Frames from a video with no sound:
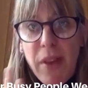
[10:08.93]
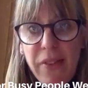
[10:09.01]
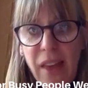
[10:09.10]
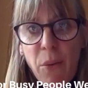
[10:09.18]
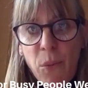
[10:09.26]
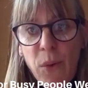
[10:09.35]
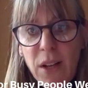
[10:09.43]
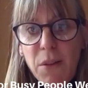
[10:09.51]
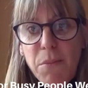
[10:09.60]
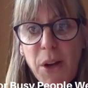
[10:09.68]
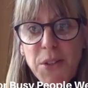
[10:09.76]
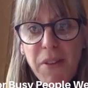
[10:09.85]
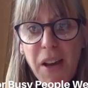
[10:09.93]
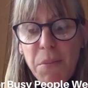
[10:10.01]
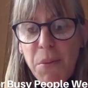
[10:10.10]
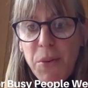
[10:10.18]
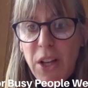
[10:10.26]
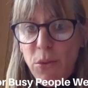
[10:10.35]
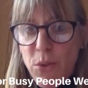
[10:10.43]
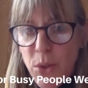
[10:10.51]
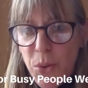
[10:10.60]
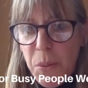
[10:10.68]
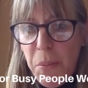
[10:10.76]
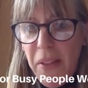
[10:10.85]
that will motivate, but we don't
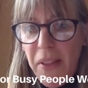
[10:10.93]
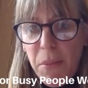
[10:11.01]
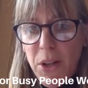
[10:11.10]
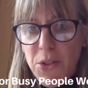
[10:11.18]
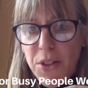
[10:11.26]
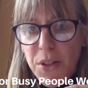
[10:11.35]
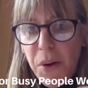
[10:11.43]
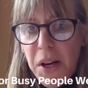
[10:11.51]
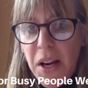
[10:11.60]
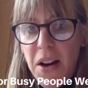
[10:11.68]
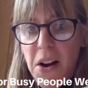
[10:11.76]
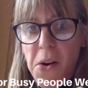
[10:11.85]
talk about that much, do we?